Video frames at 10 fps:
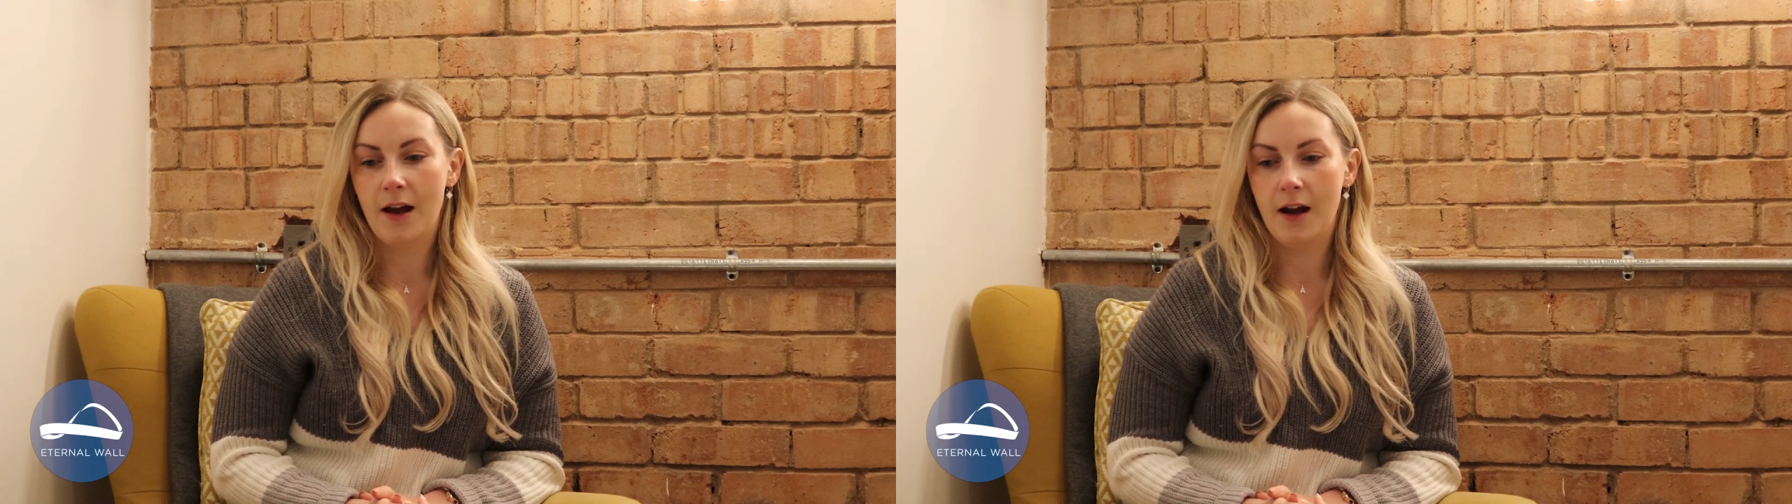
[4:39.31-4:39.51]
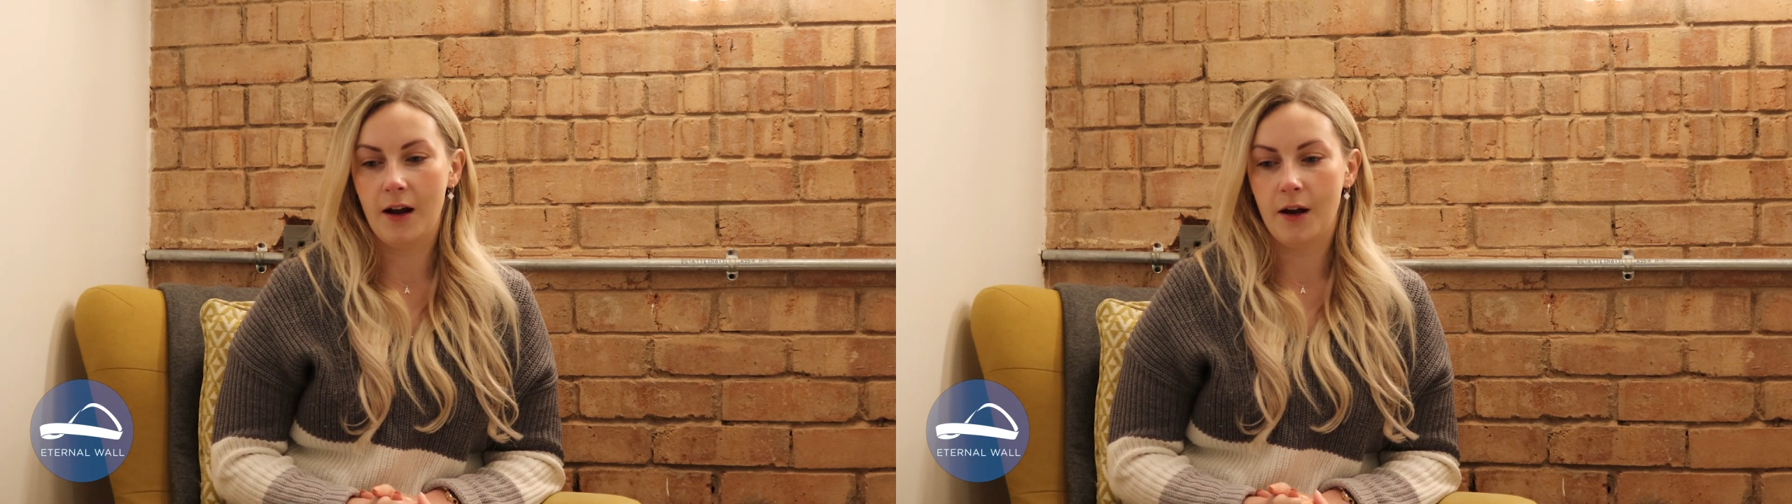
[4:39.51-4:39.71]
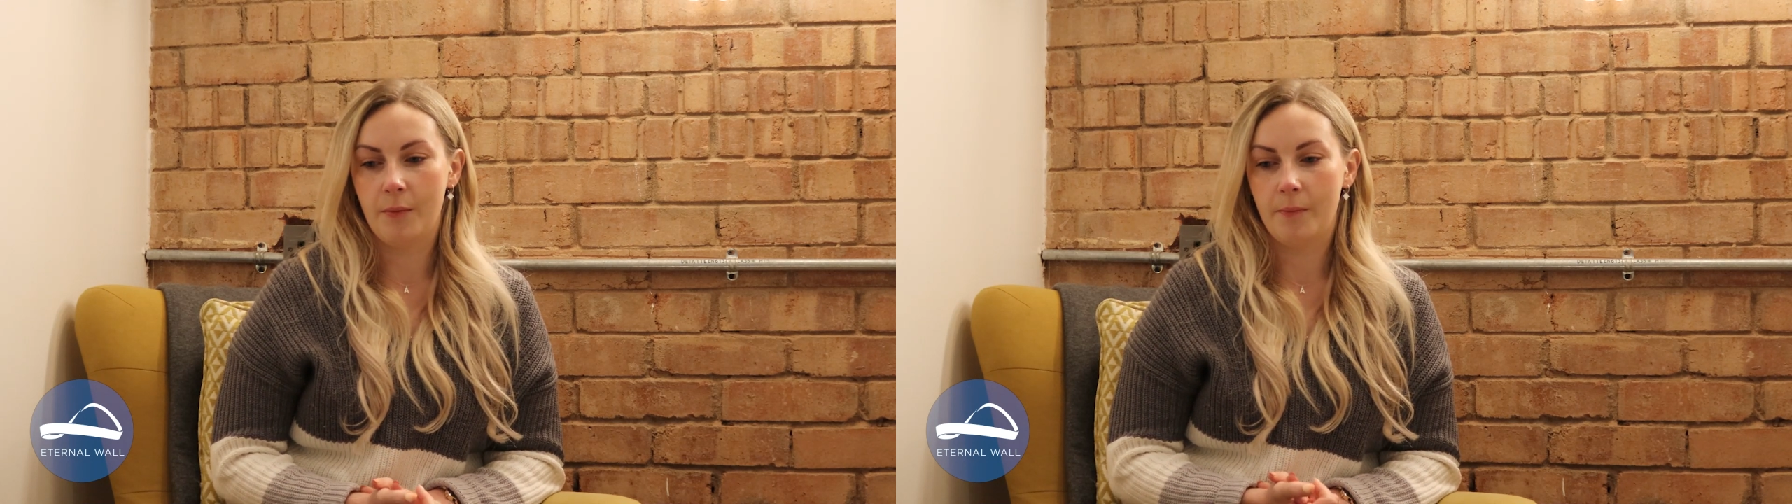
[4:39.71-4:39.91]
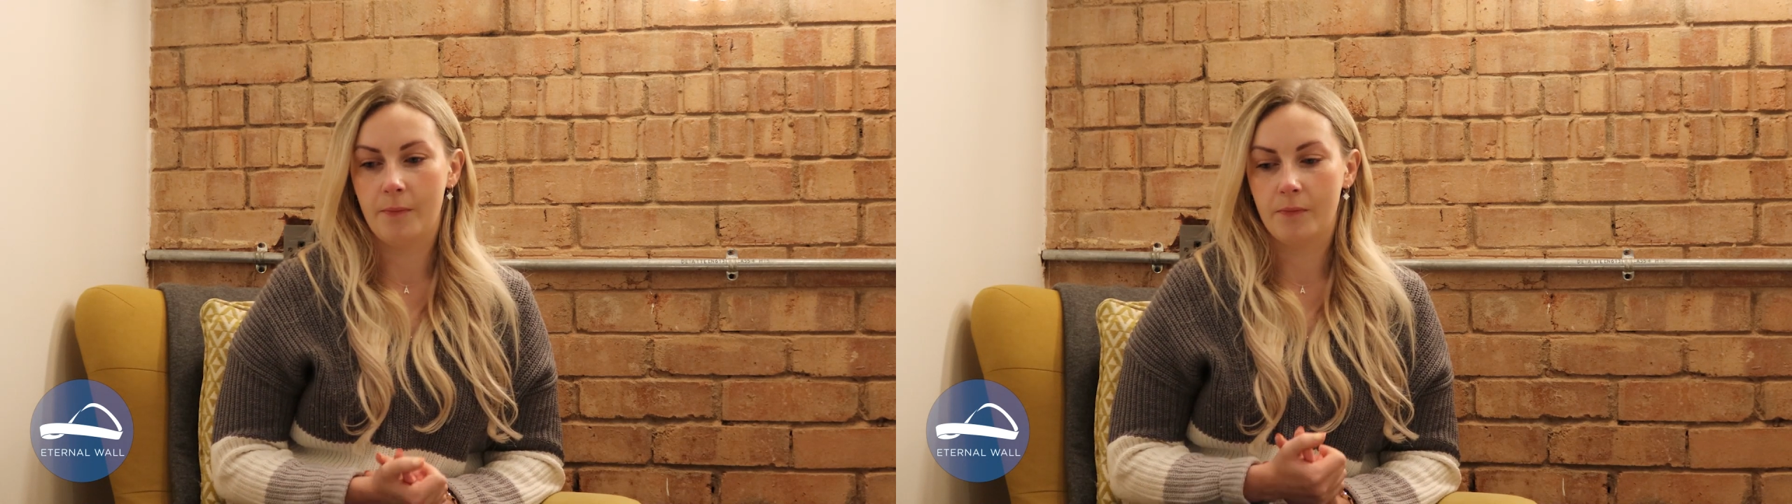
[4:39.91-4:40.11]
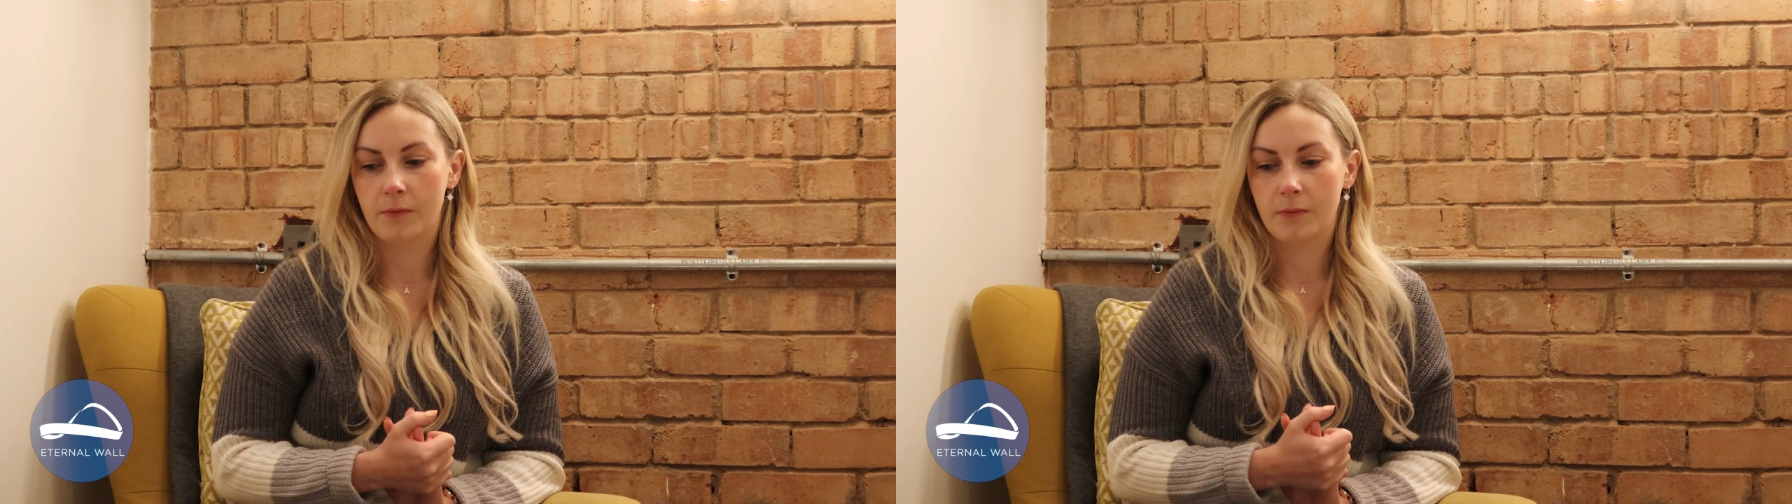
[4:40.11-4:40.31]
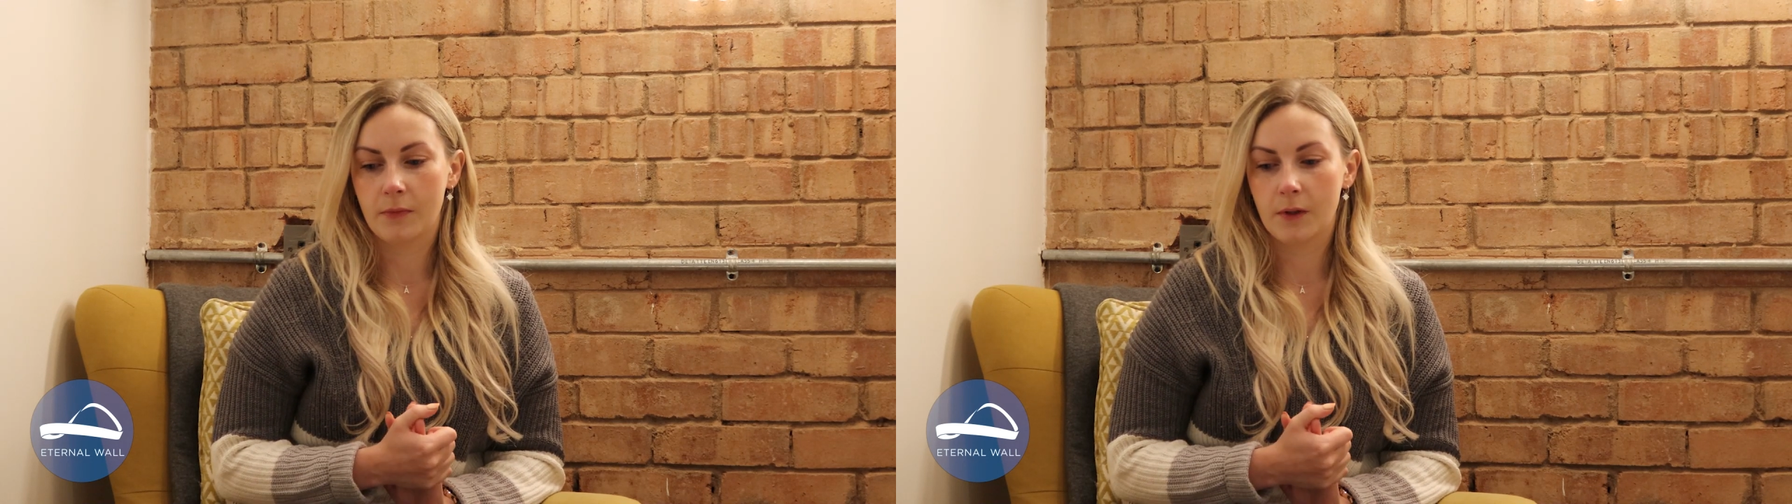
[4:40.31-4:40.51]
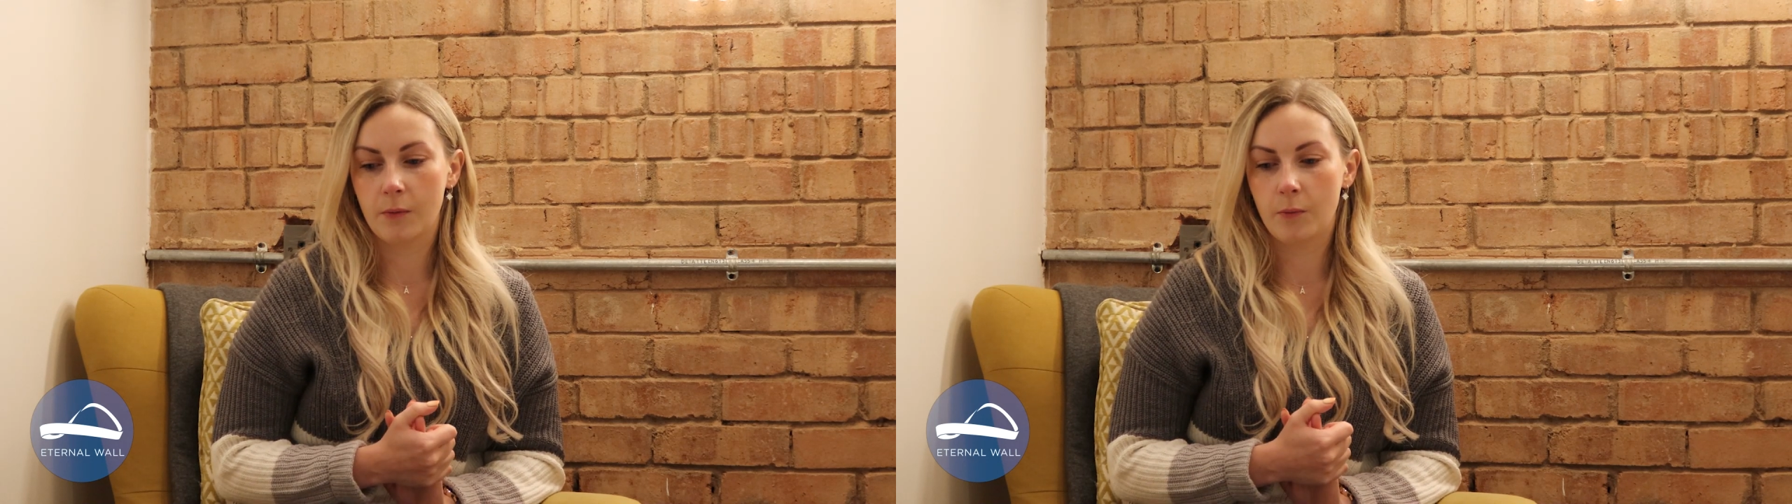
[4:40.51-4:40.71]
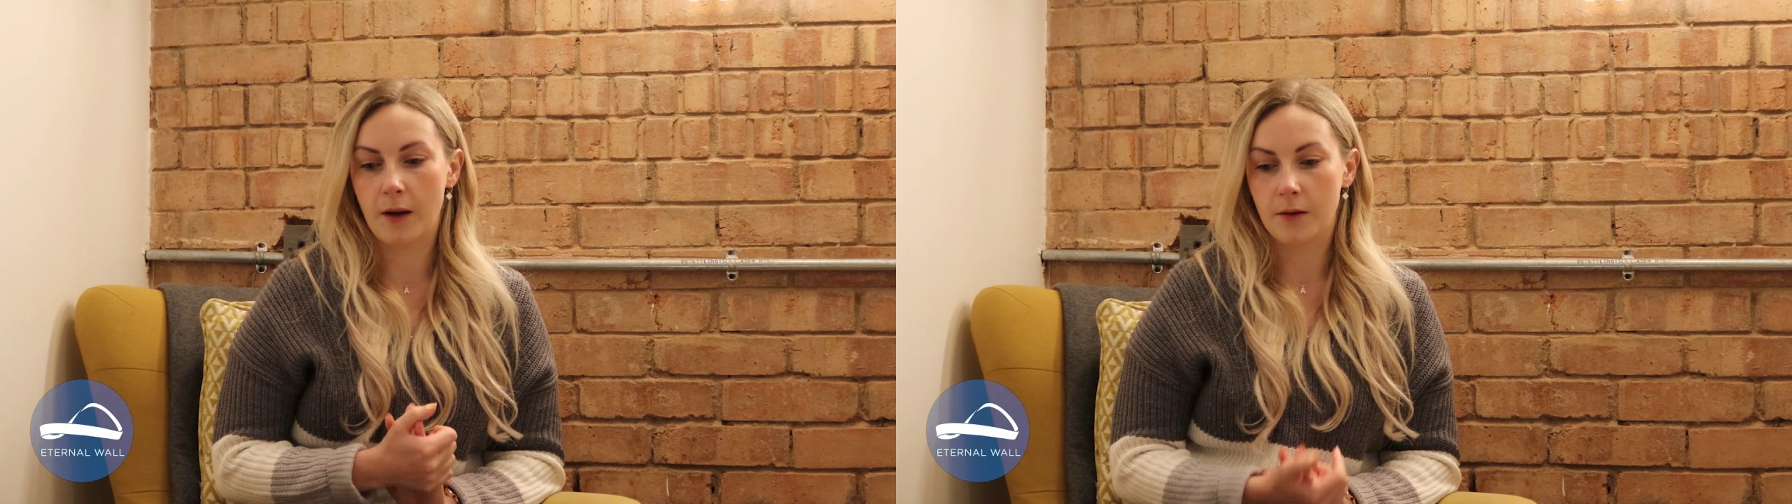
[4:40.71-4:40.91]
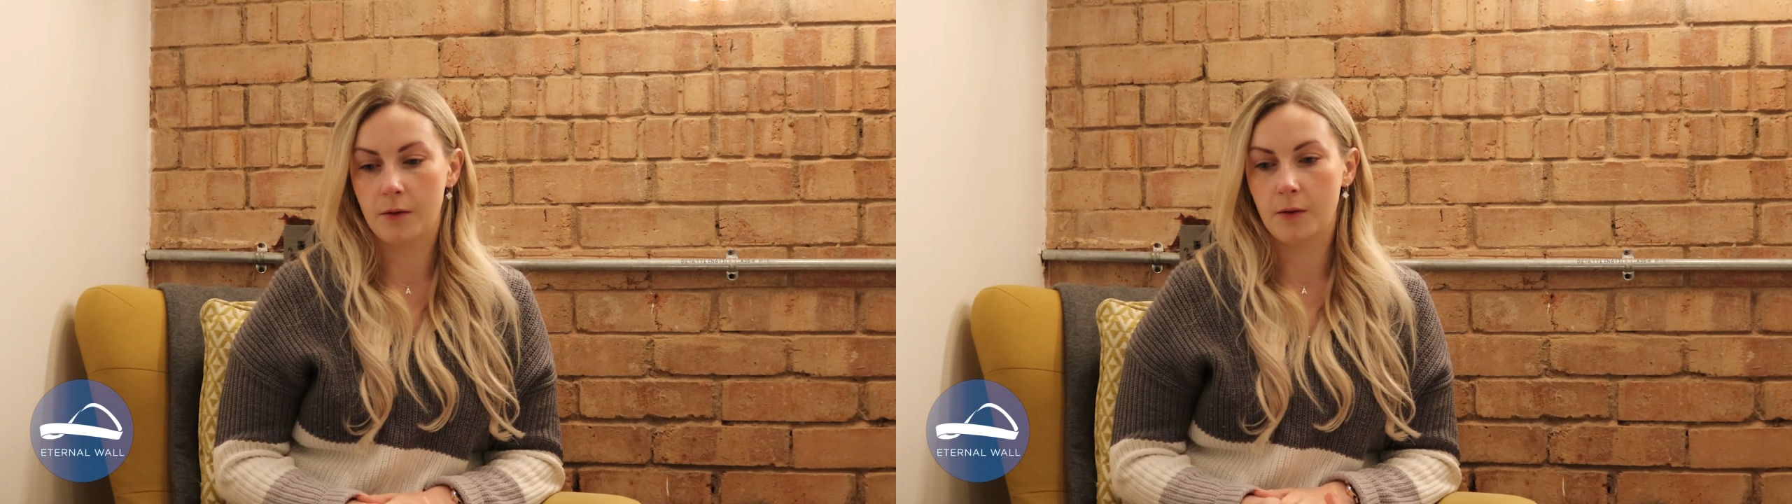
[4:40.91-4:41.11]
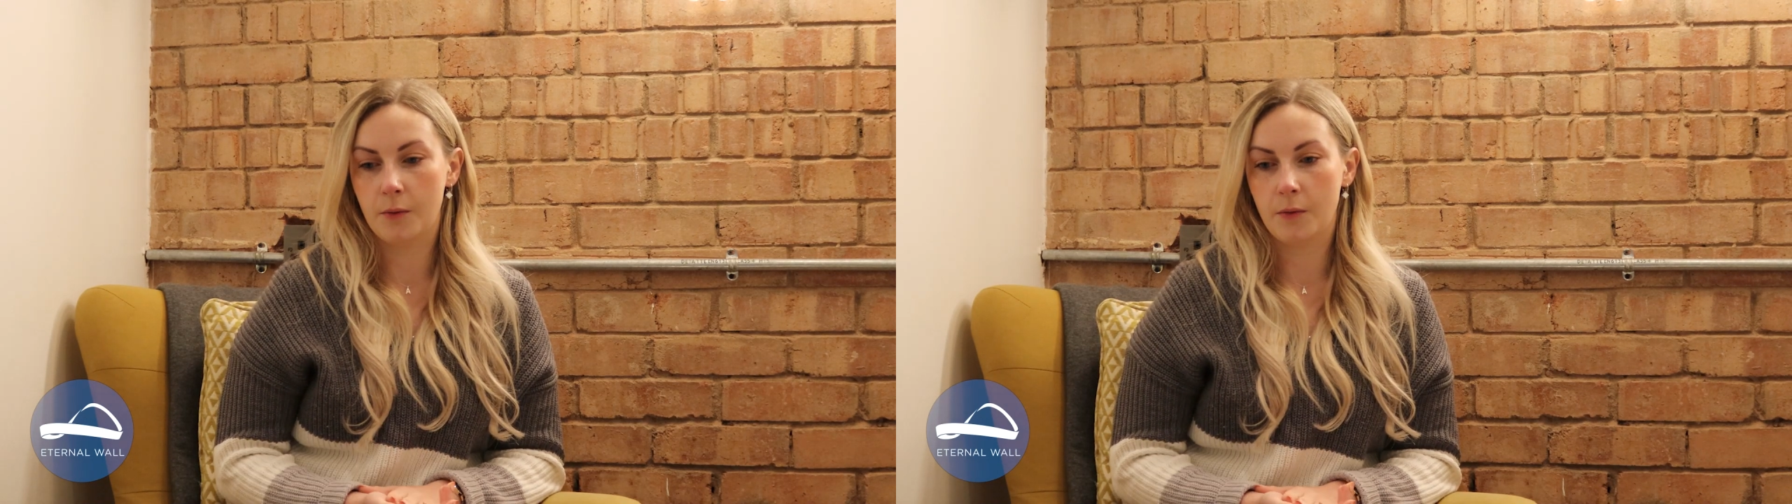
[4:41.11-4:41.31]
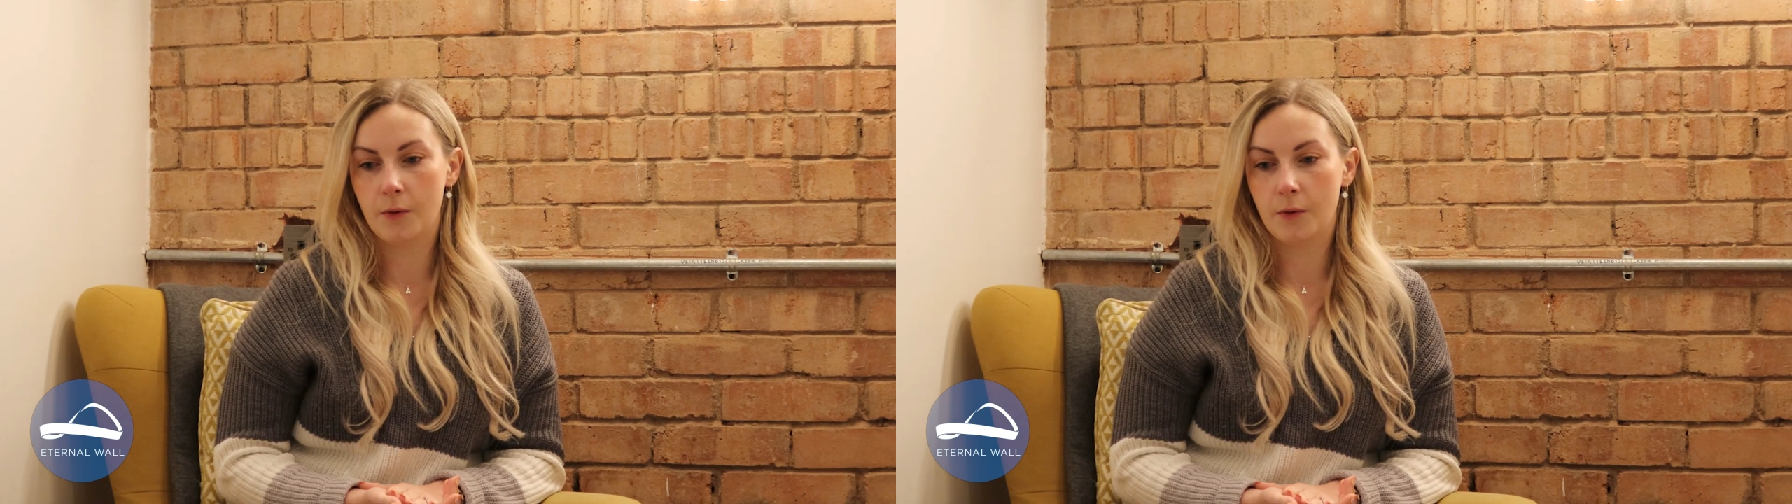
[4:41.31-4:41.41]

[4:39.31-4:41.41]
And when